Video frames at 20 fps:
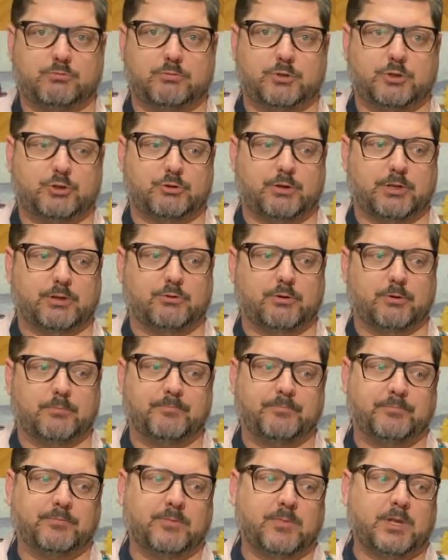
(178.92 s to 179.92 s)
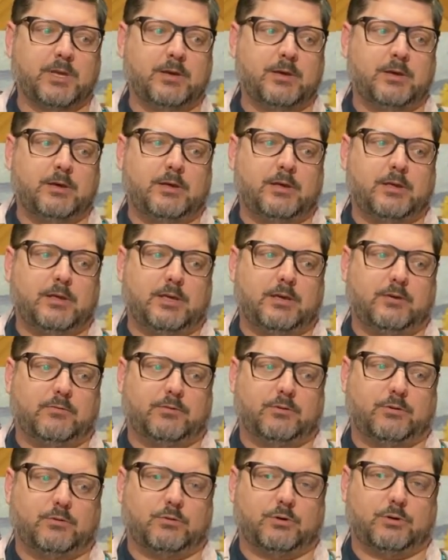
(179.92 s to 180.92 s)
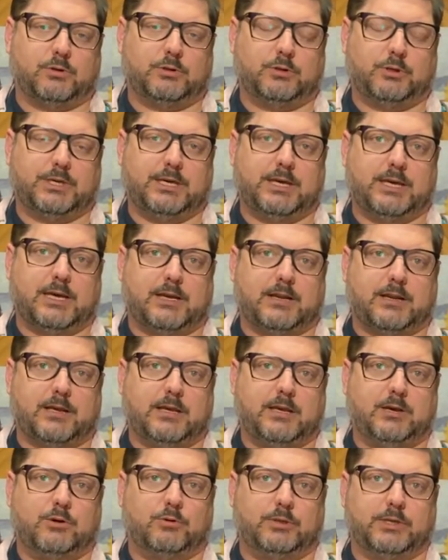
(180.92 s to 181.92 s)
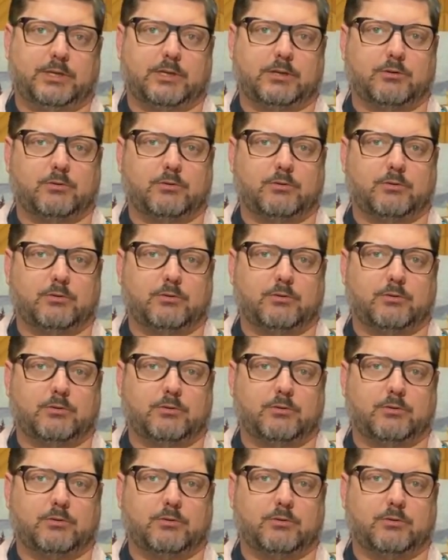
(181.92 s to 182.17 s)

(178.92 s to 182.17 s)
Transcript: straight through. If you're looking at Aeolian,